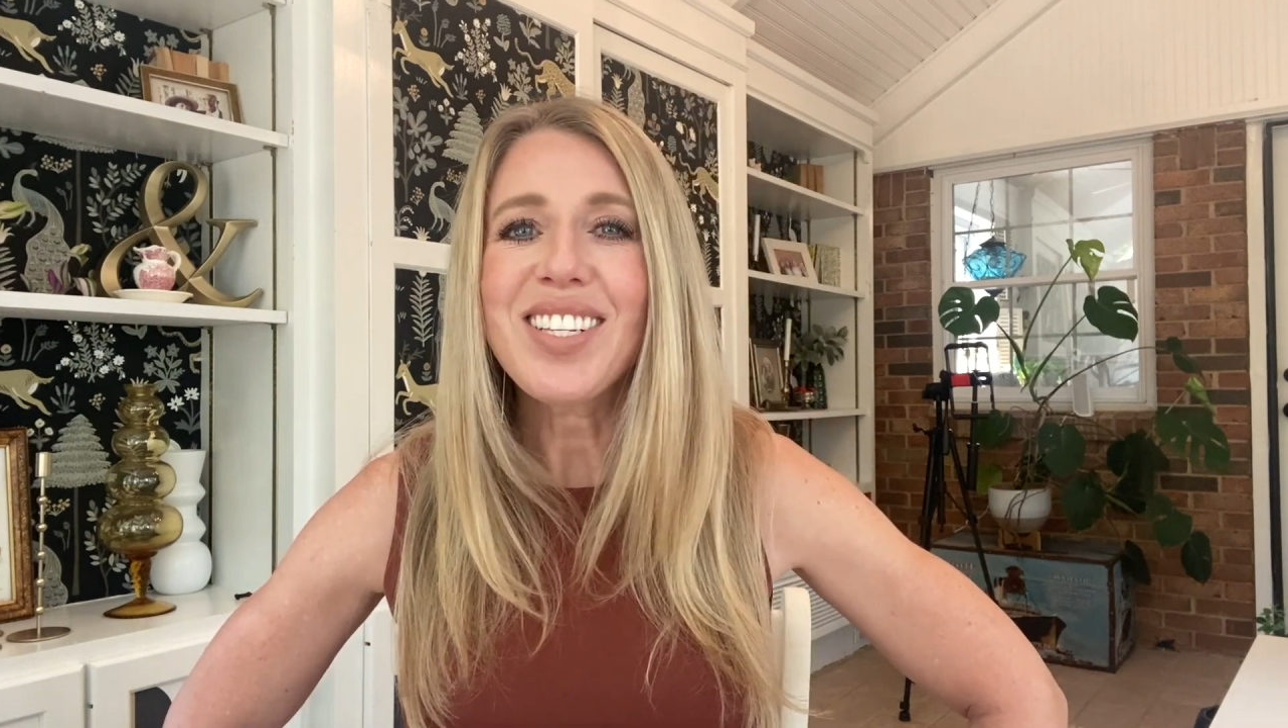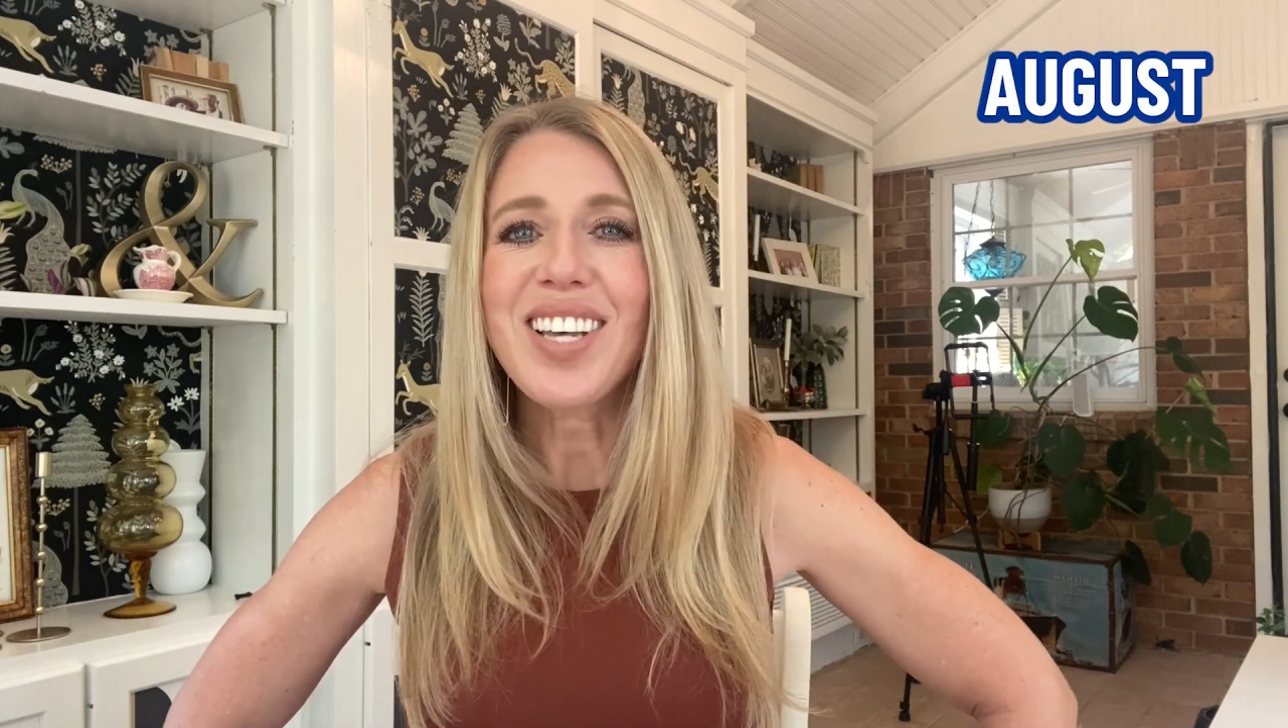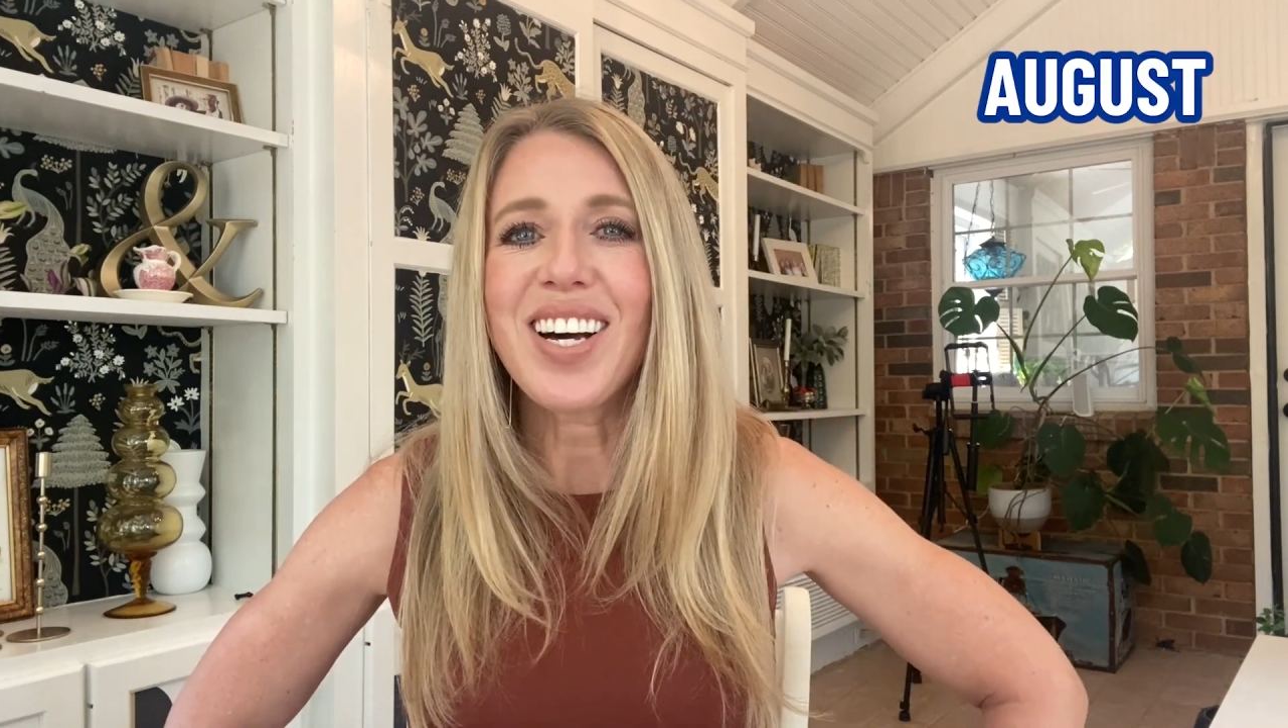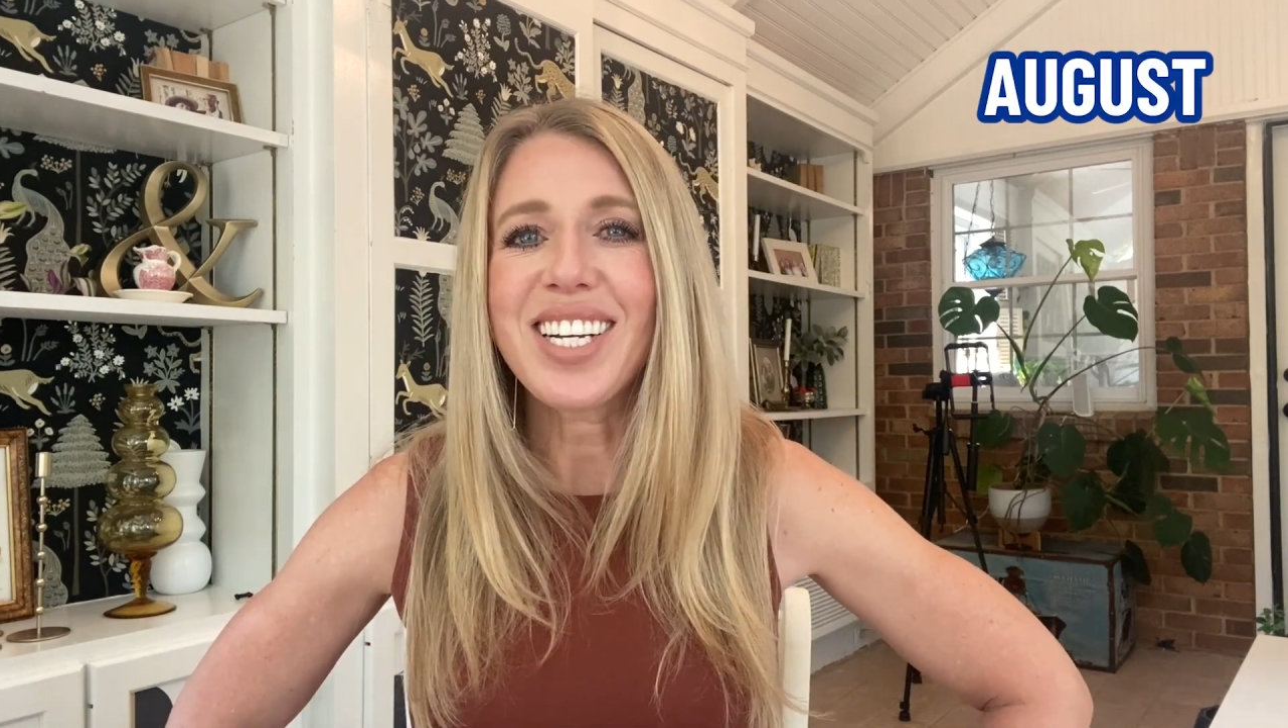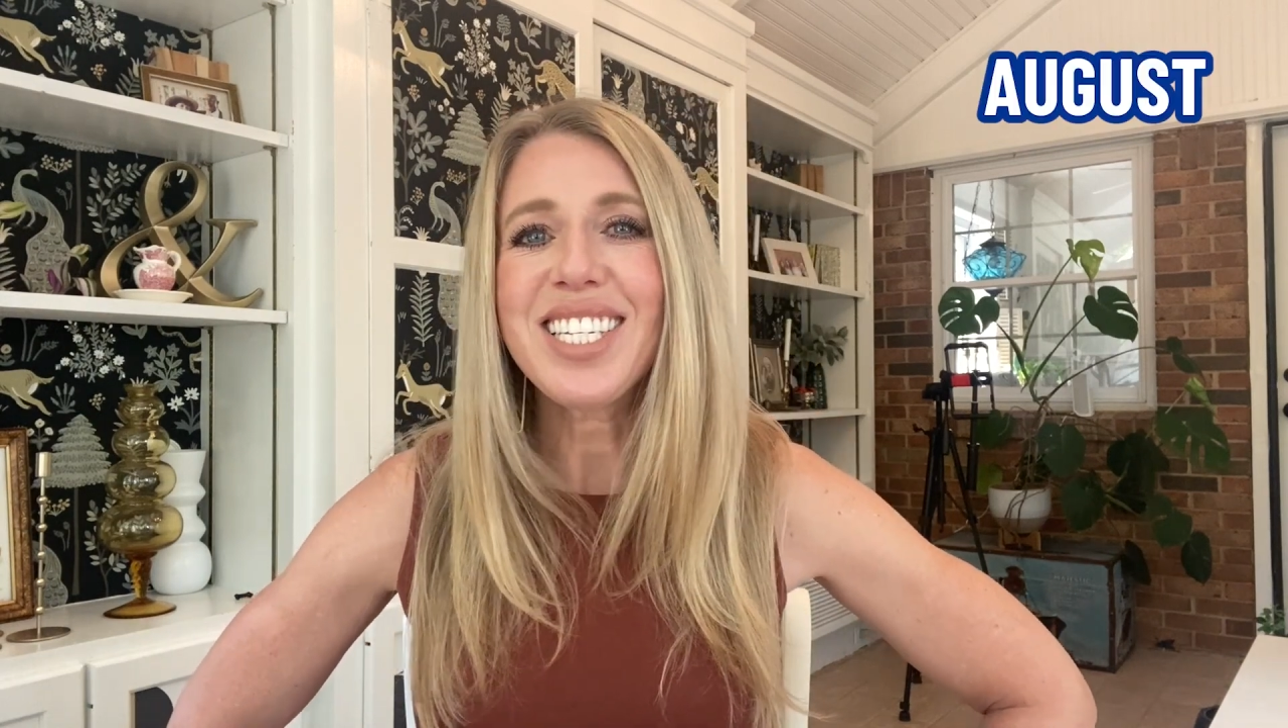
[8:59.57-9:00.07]
it's
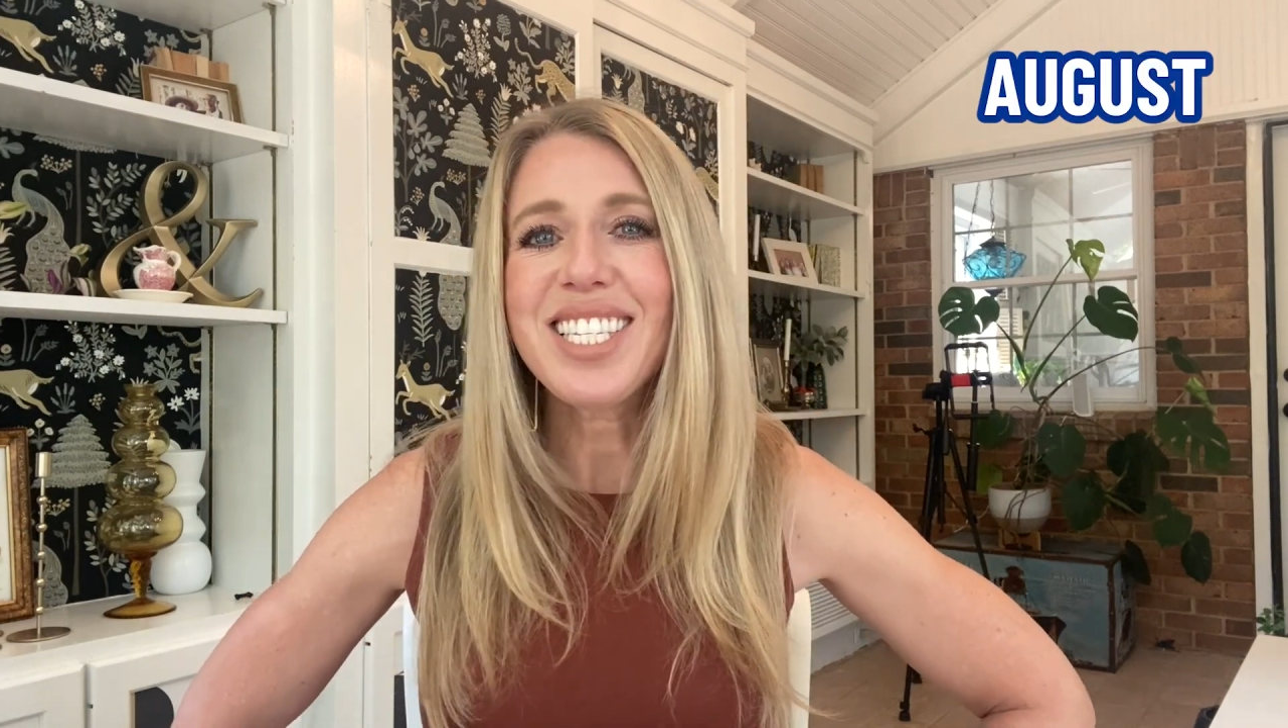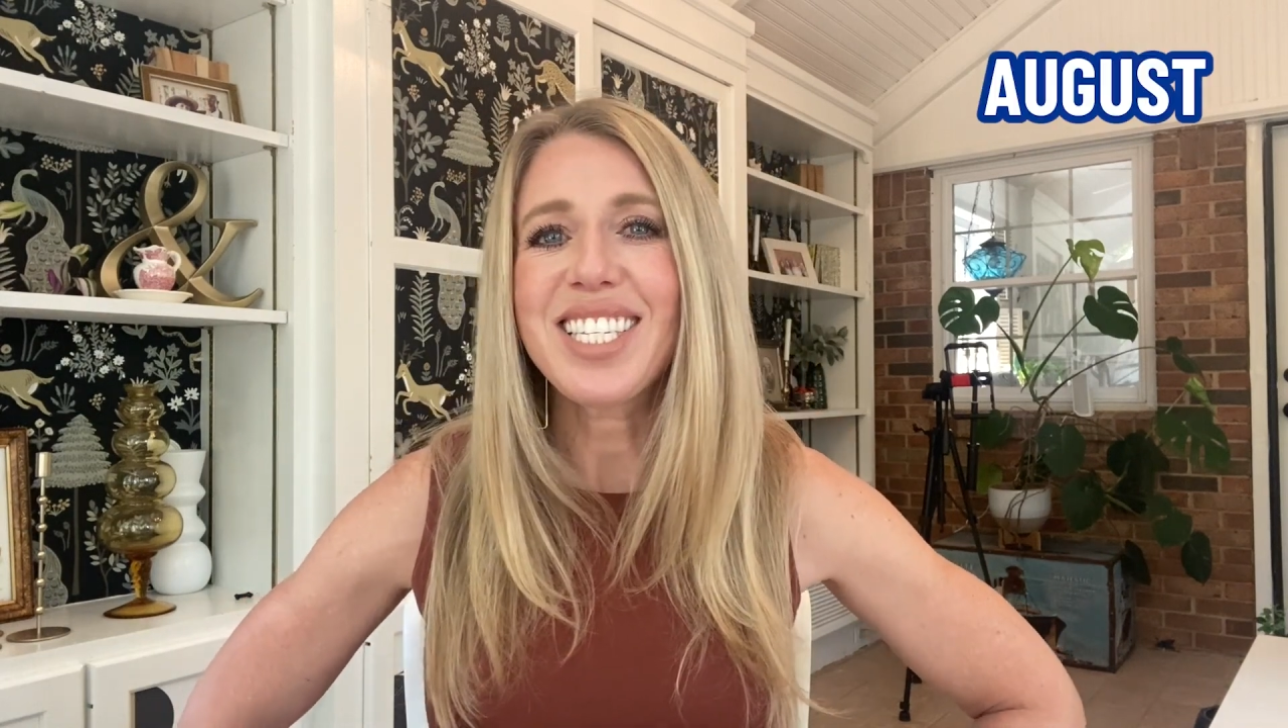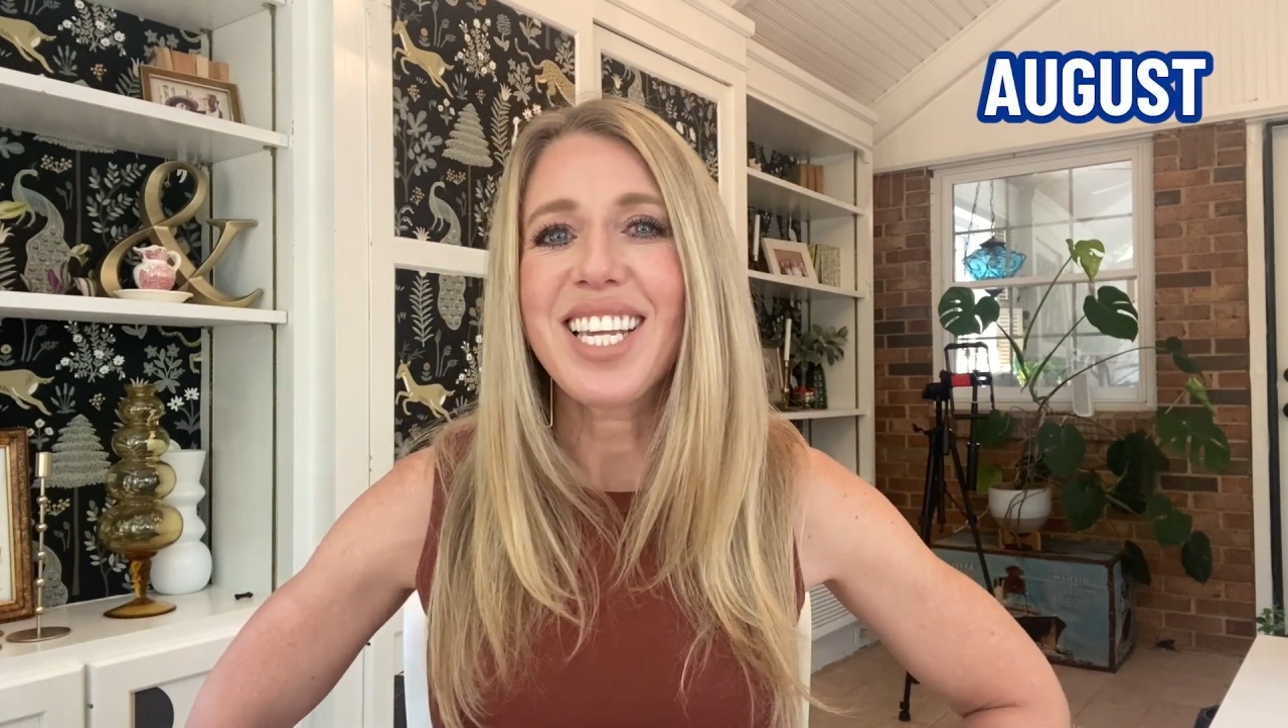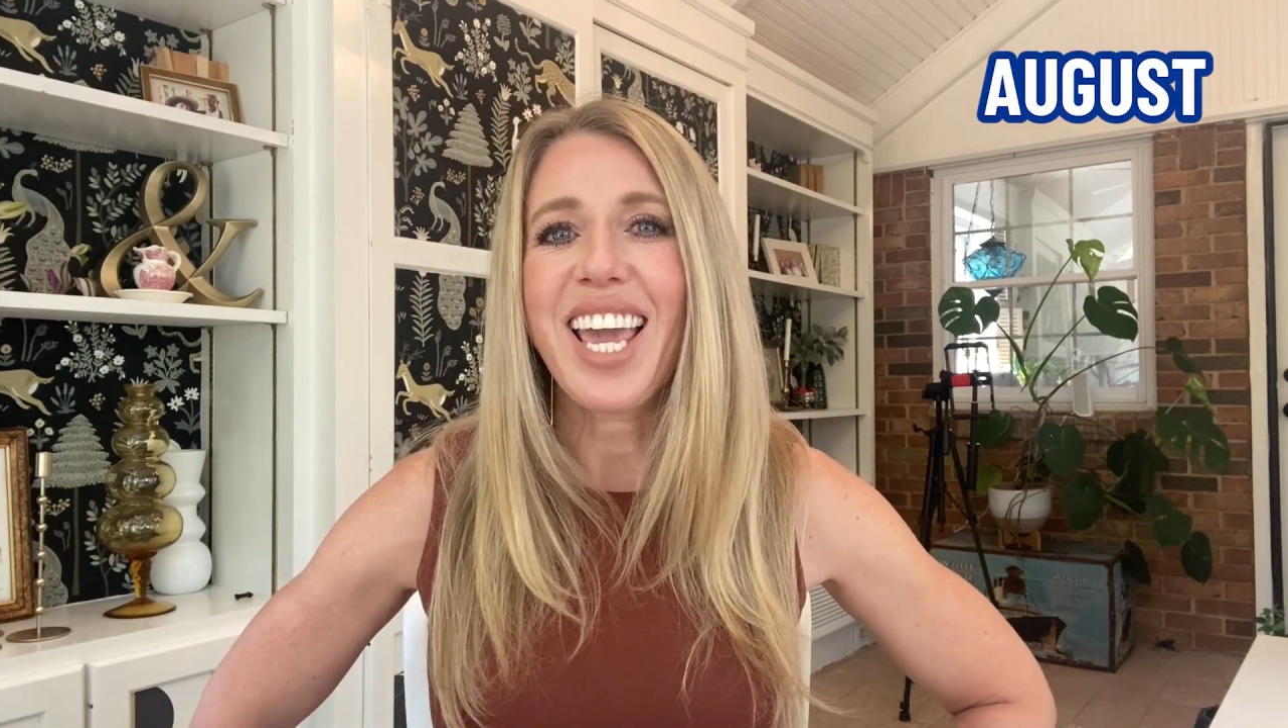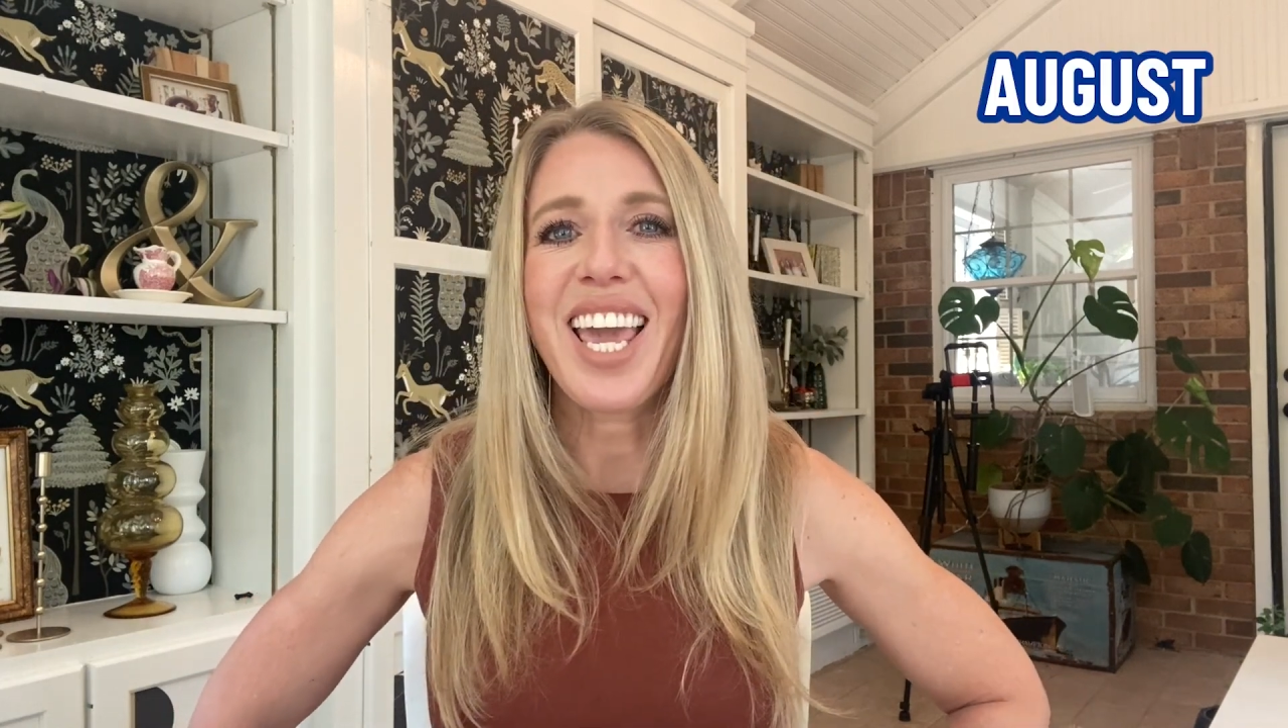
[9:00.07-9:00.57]
August